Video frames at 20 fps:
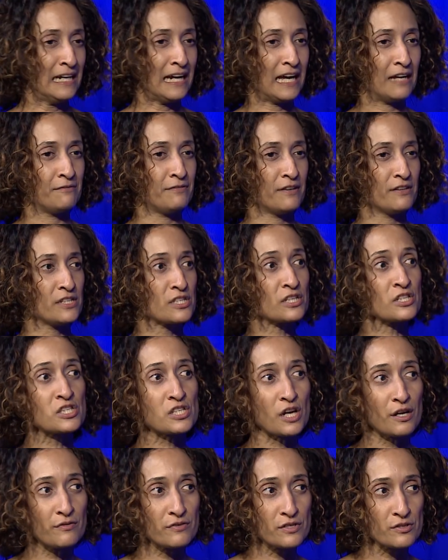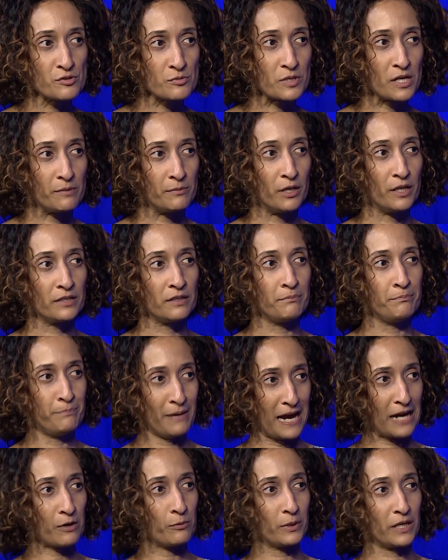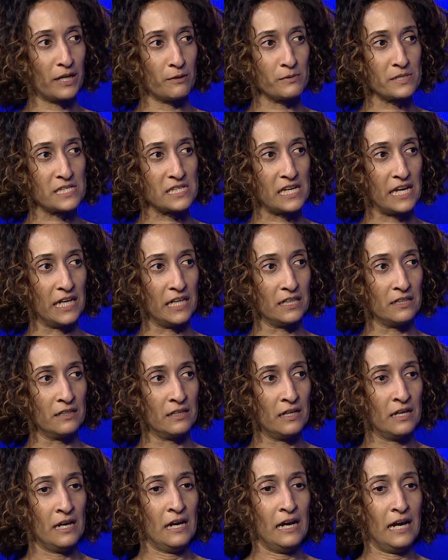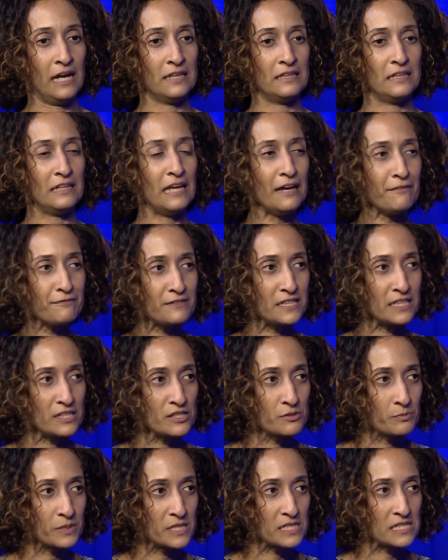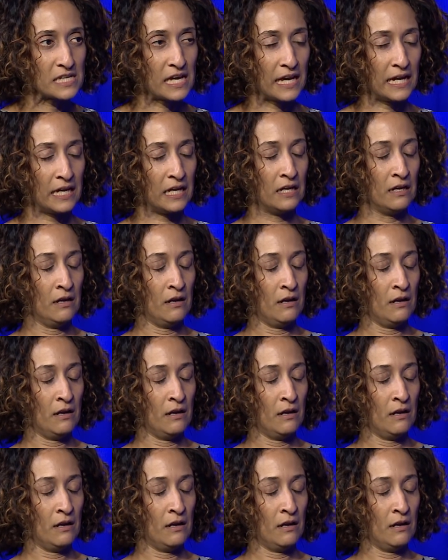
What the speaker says: And various conservatives would come on and back what I was saying. And the lefties would say,